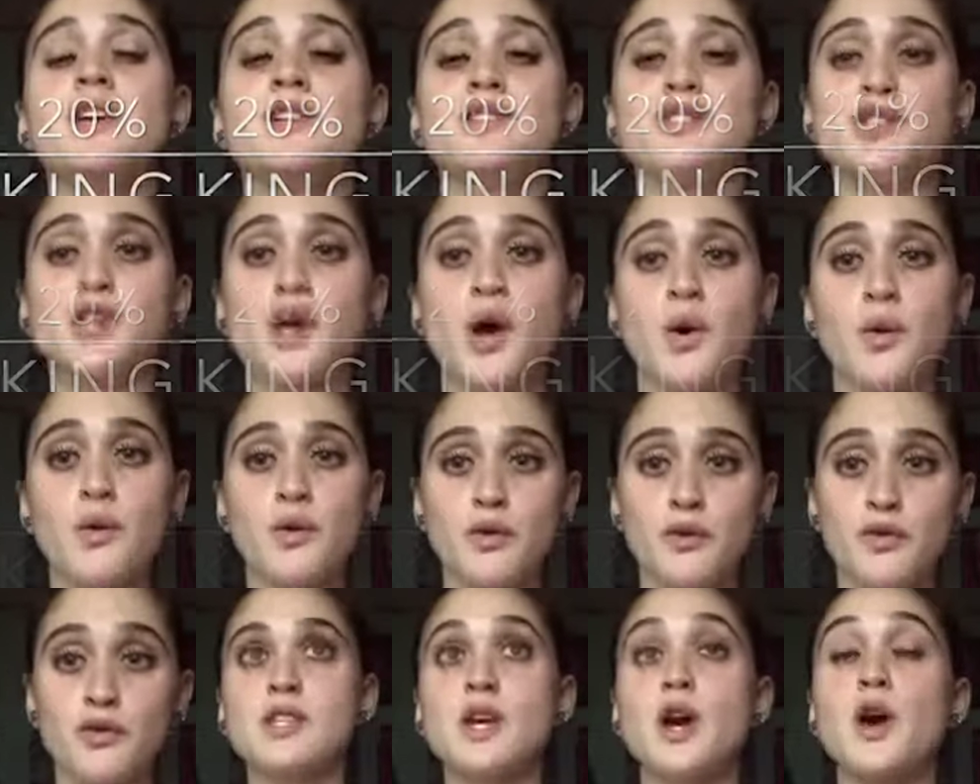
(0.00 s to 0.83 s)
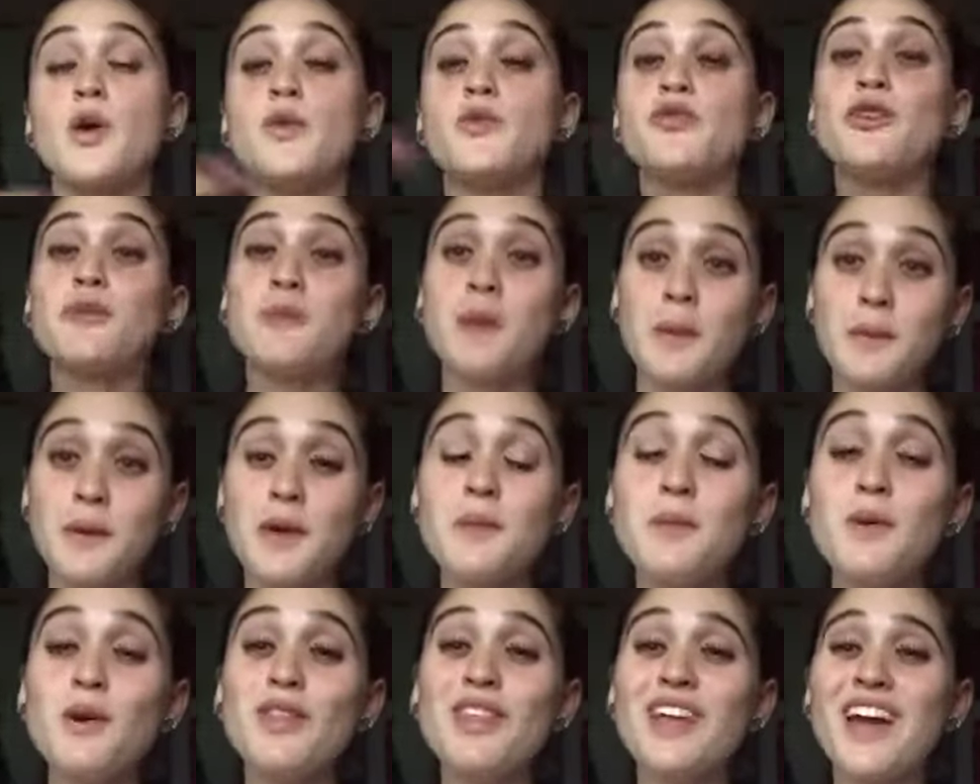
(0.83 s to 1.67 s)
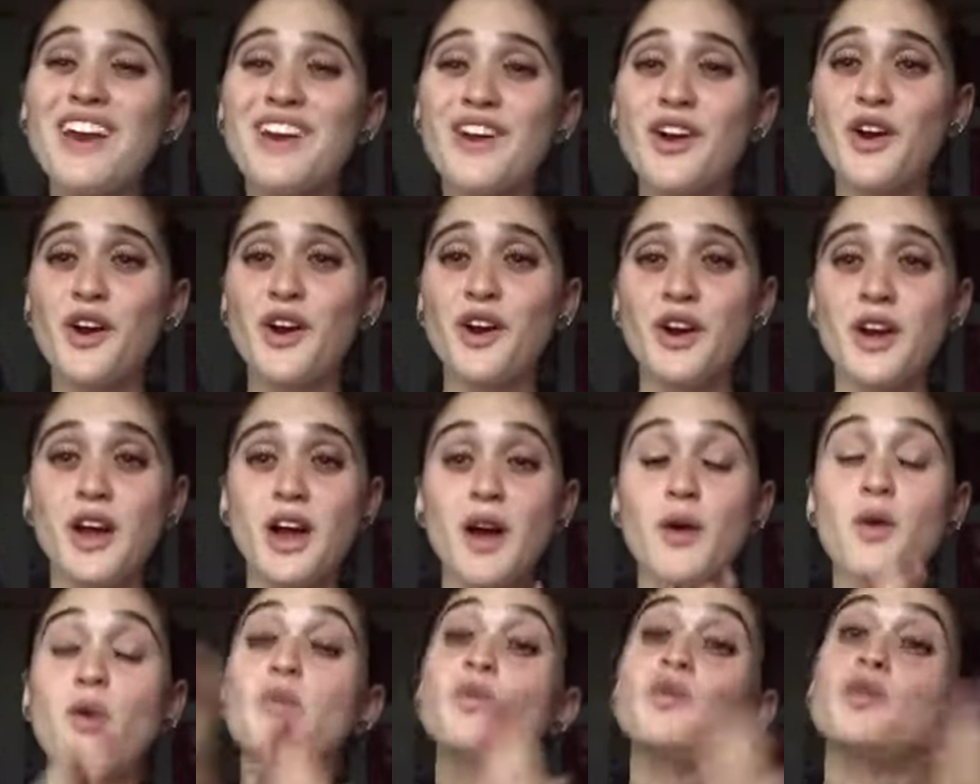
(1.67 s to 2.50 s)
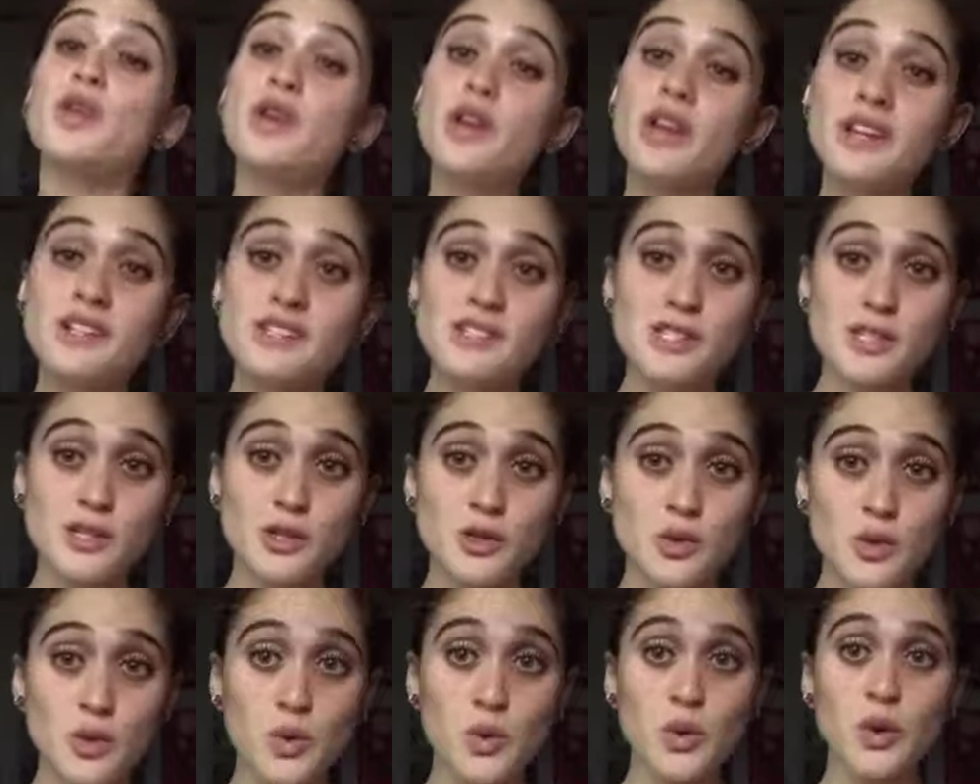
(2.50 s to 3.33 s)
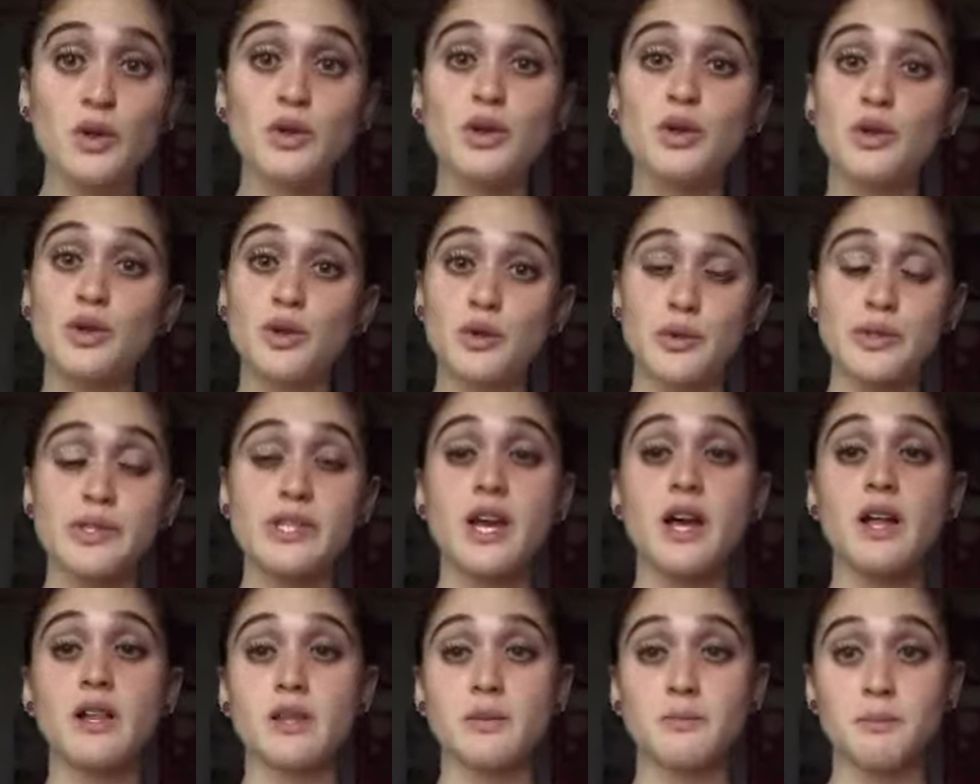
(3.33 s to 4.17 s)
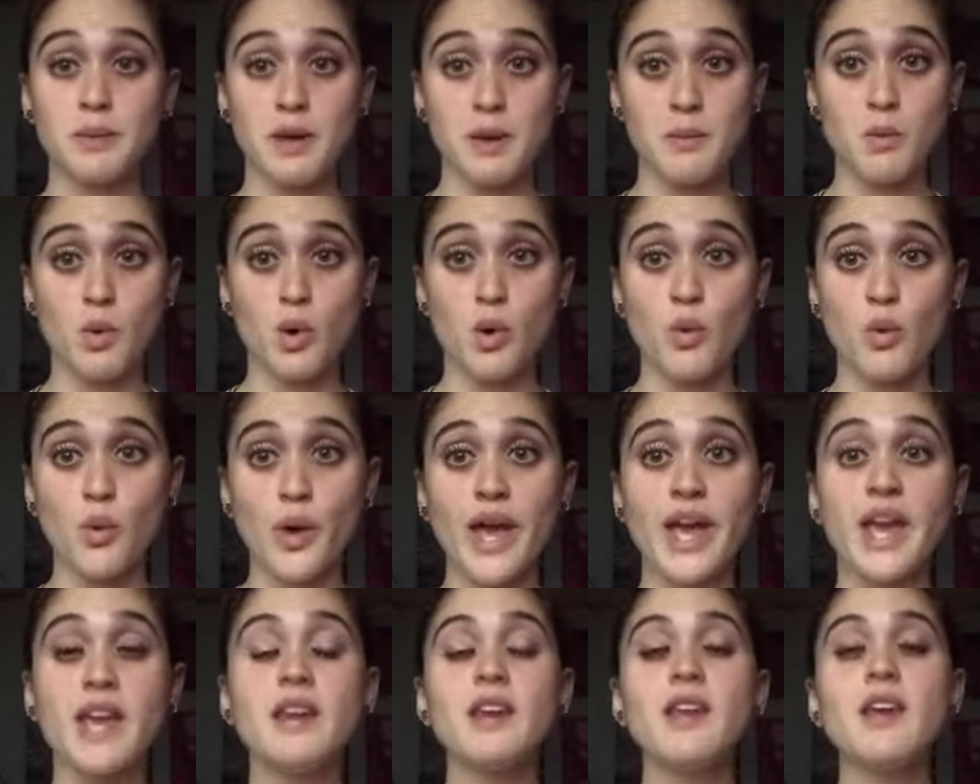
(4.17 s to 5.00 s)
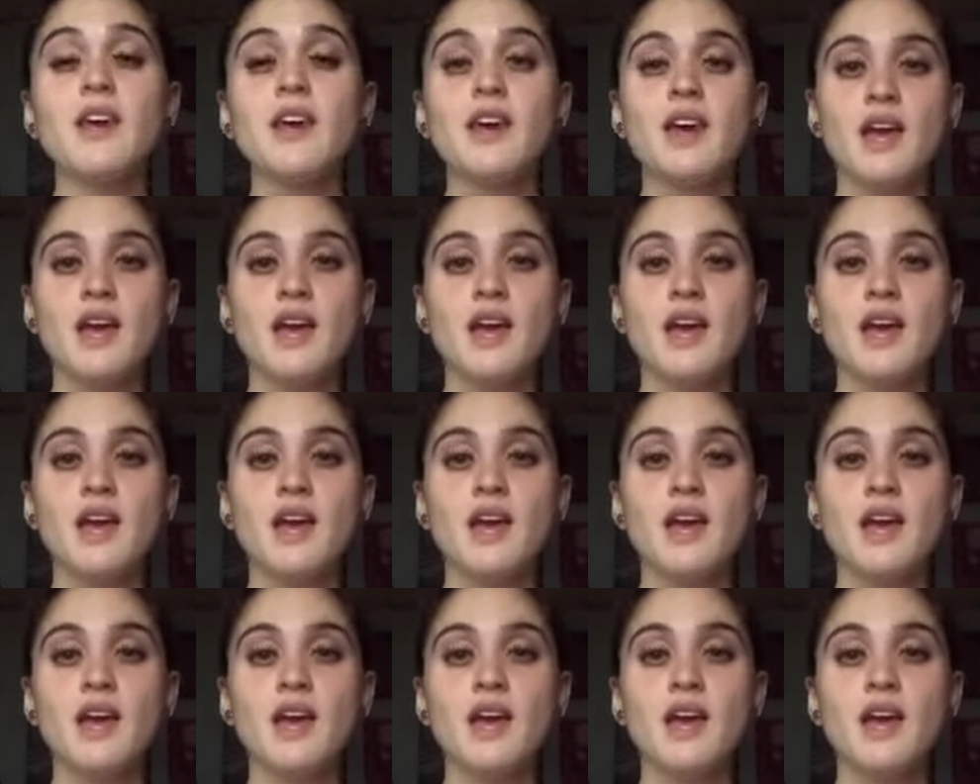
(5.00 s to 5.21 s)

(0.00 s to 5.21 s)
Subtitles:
So for my people that are looking to lose a bit more weight,